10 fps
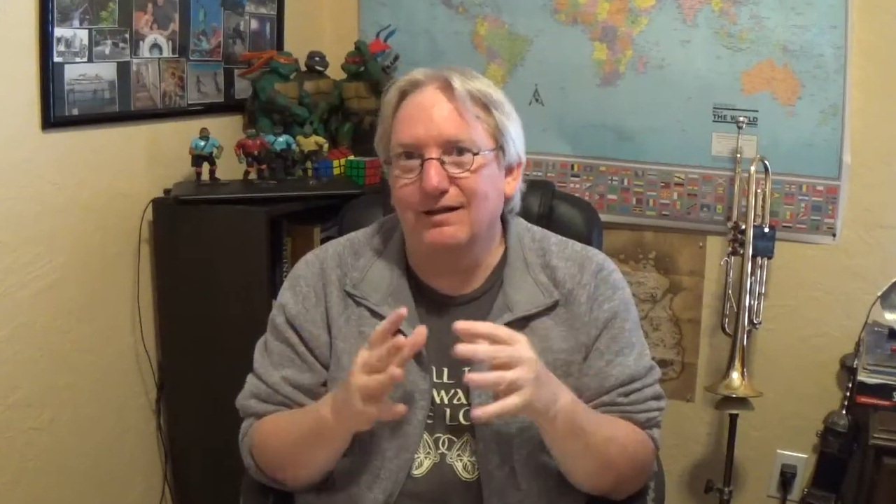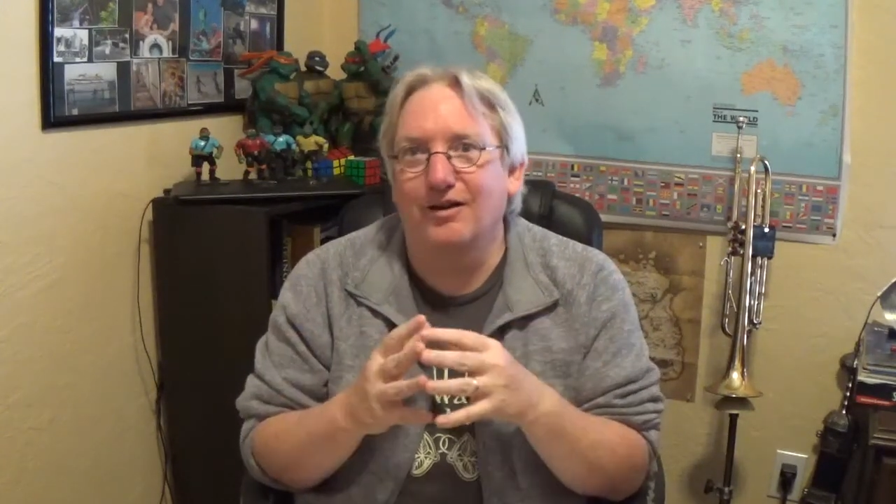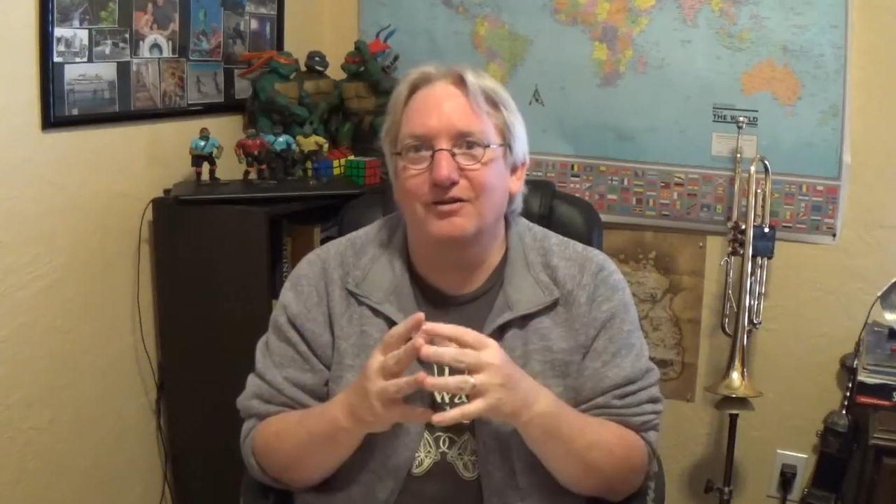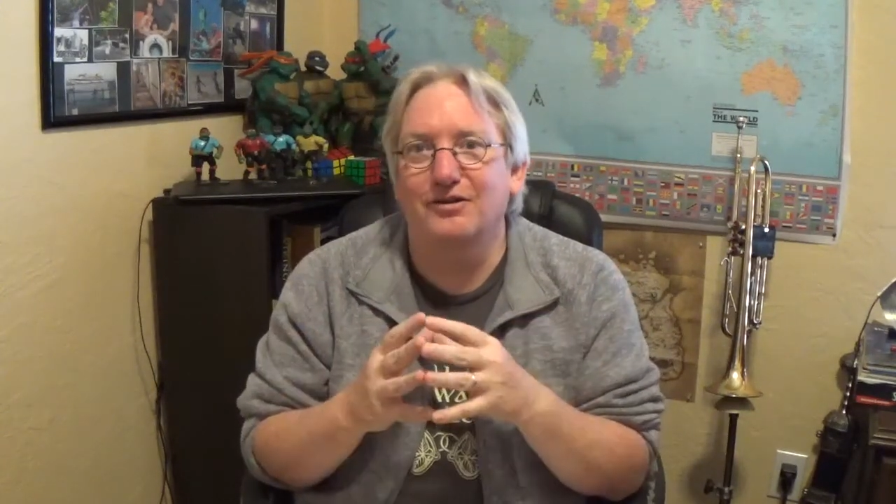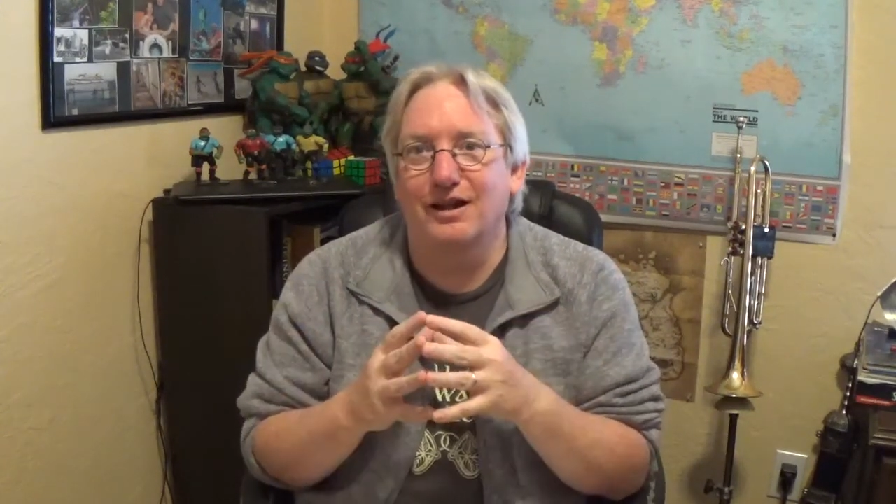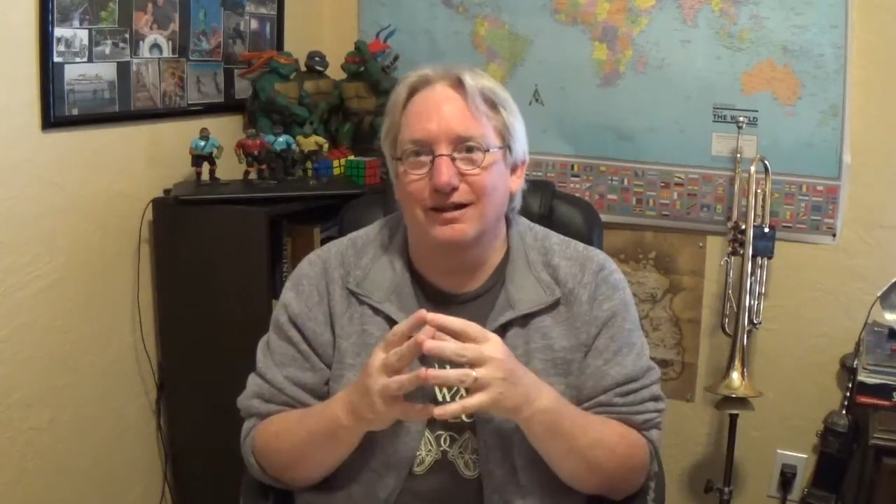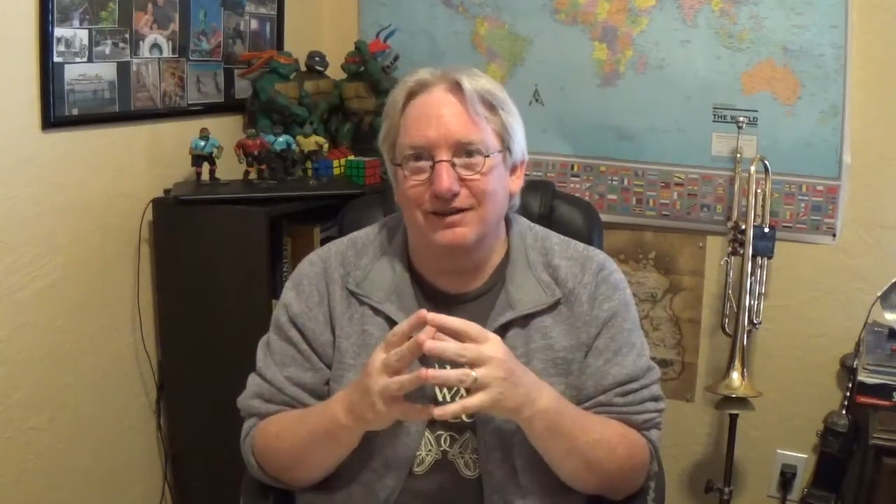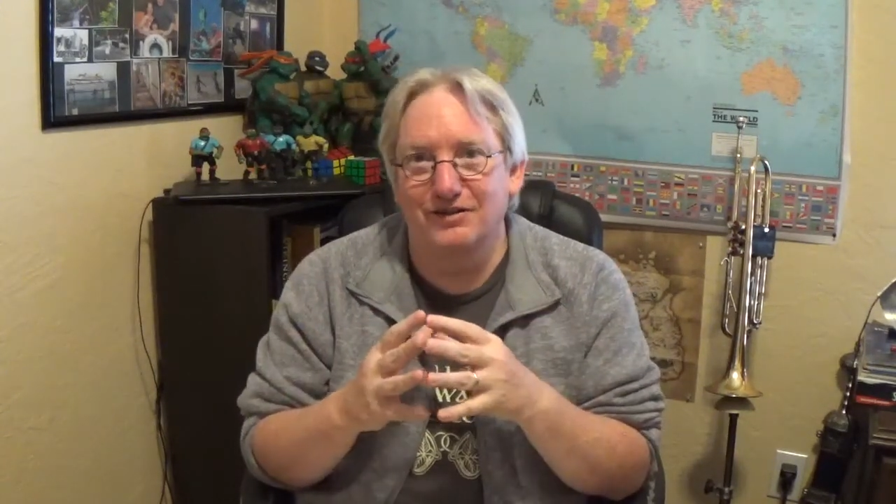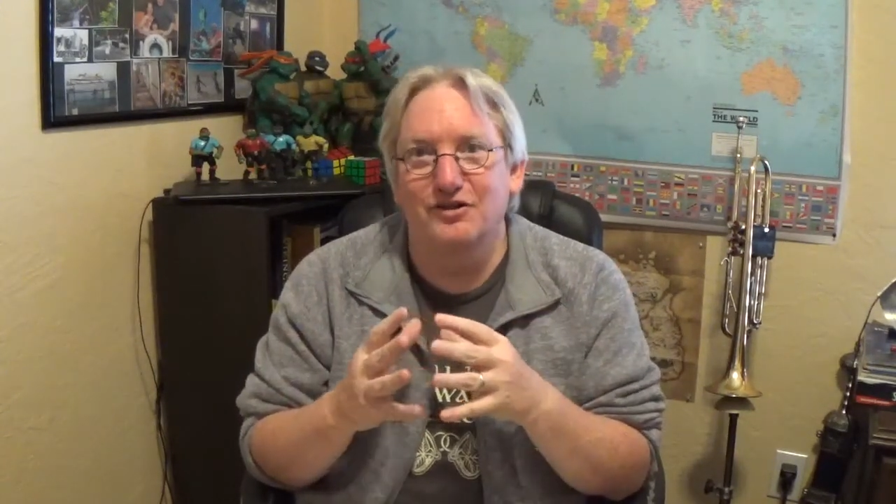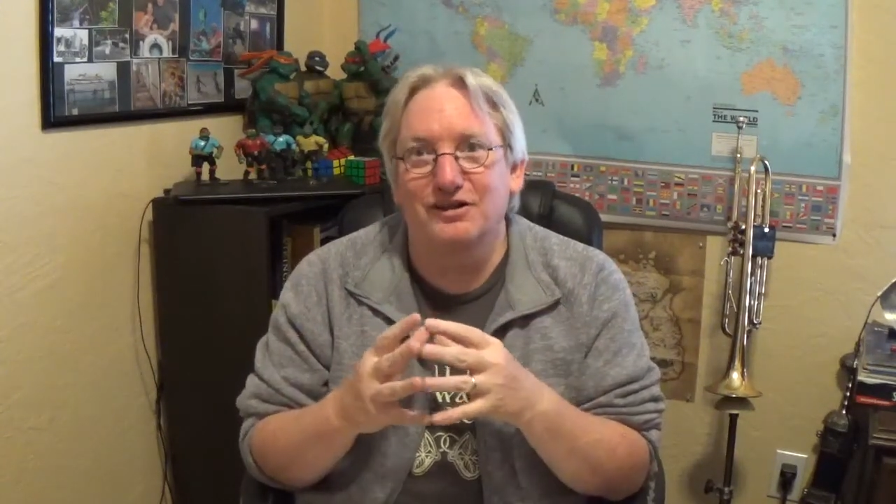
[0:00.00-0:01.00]
Herc
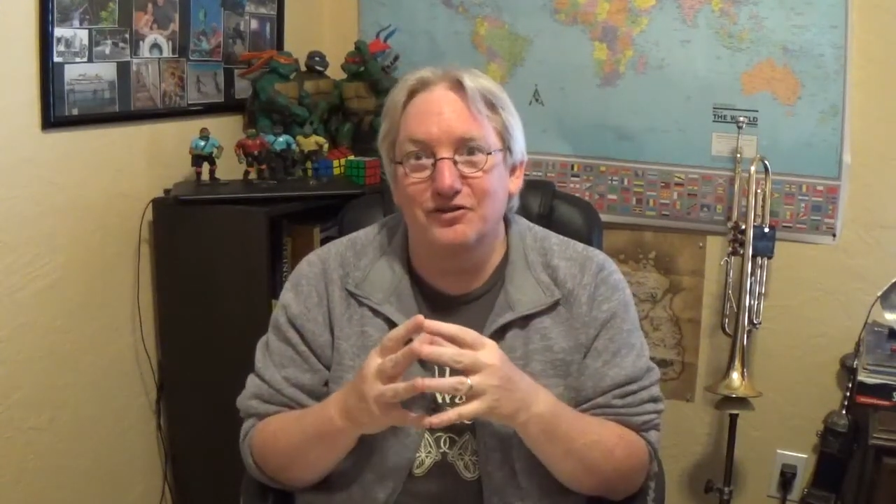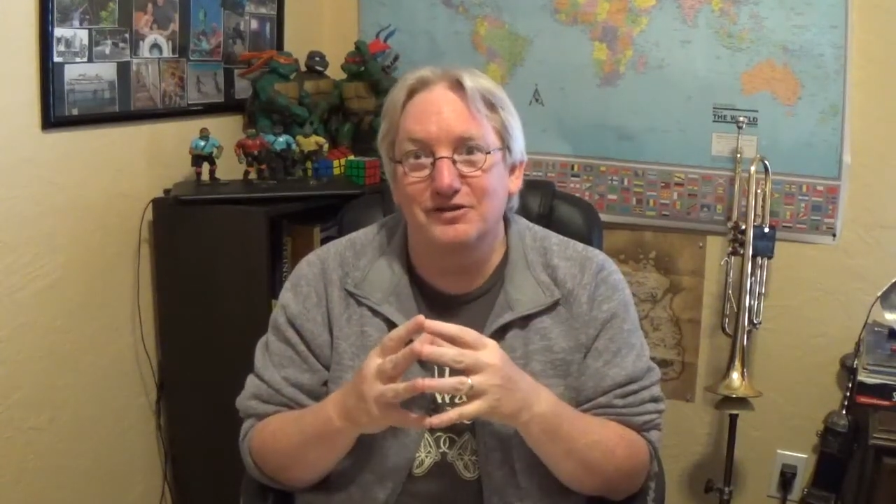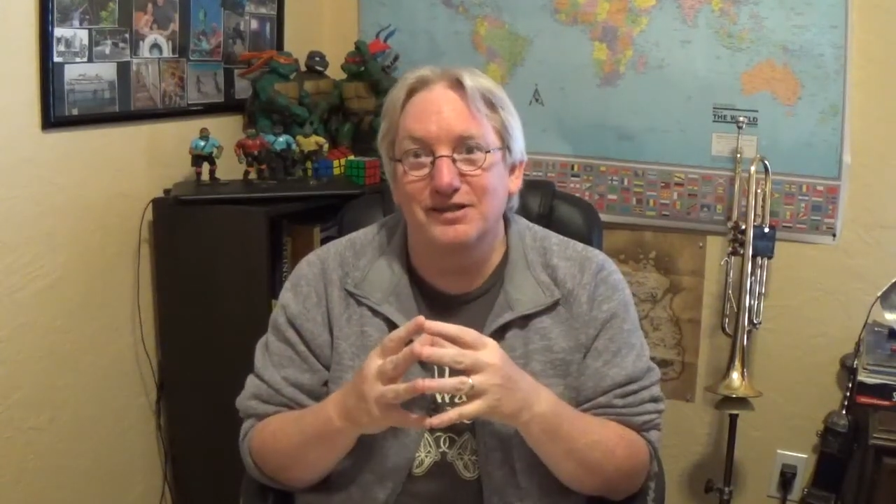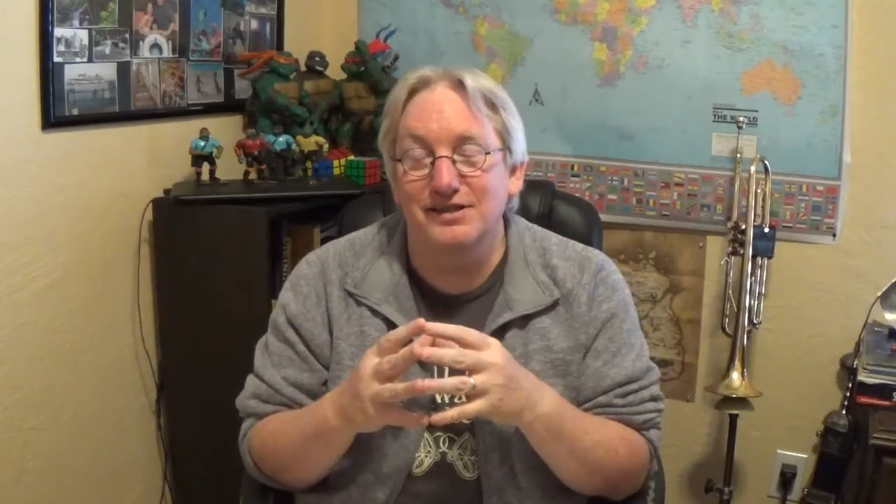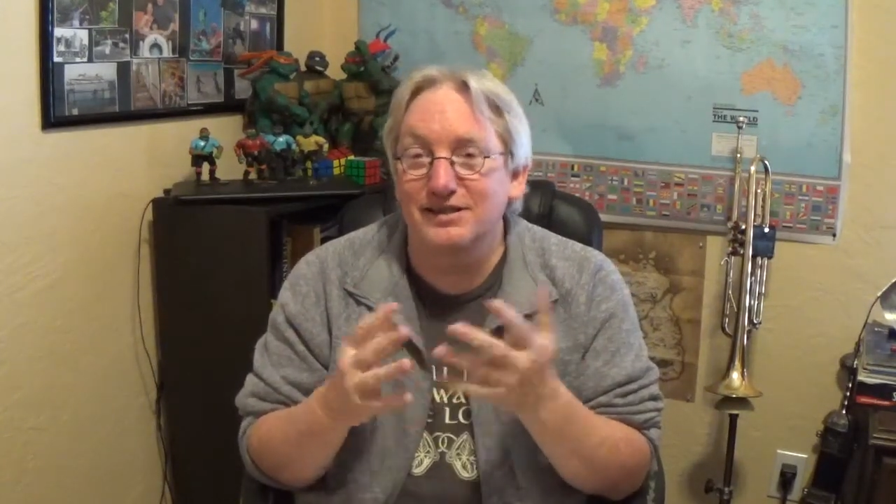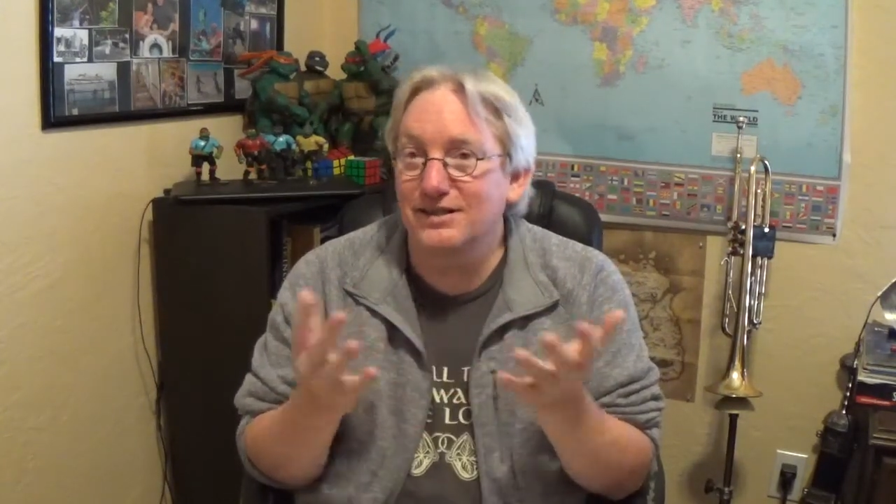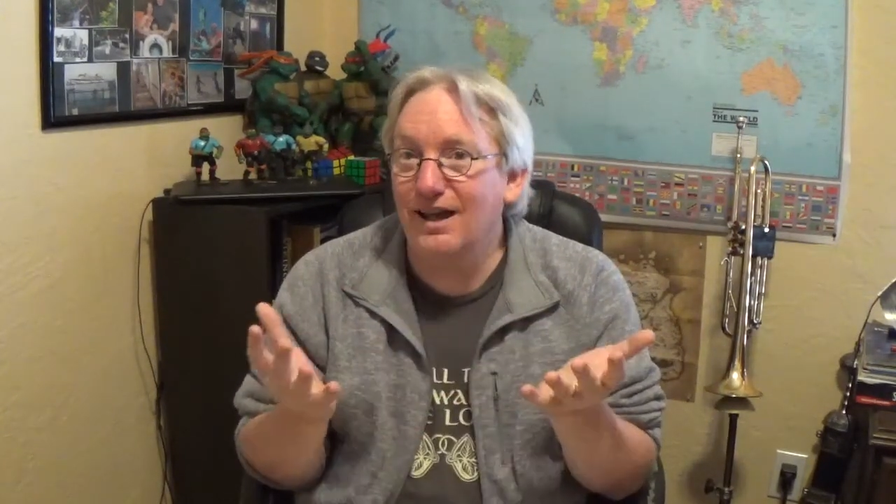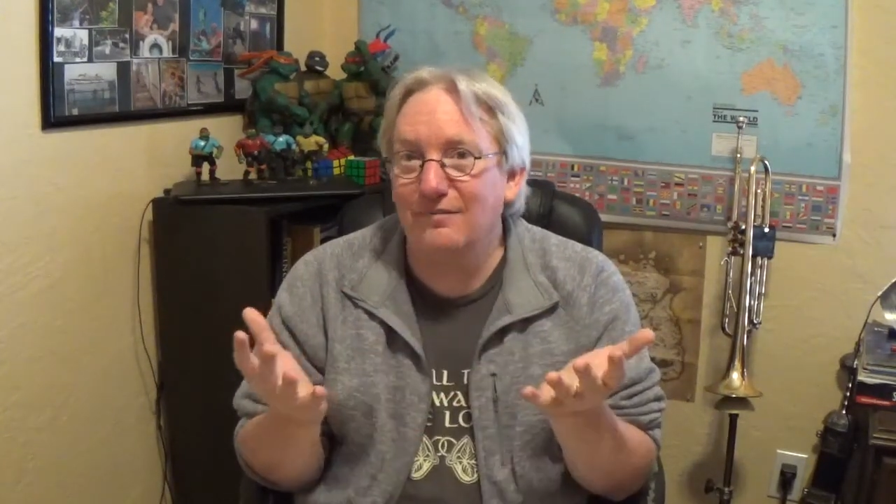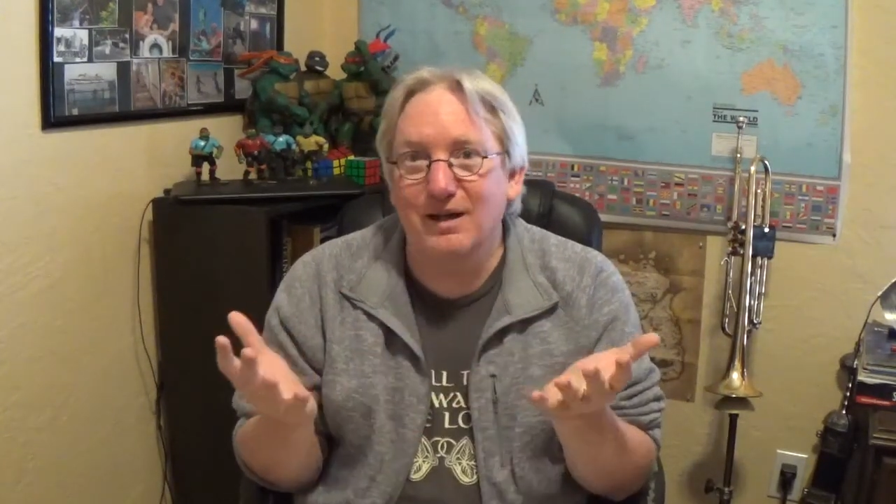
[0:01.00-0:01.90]
and Eurystheus says, yeah,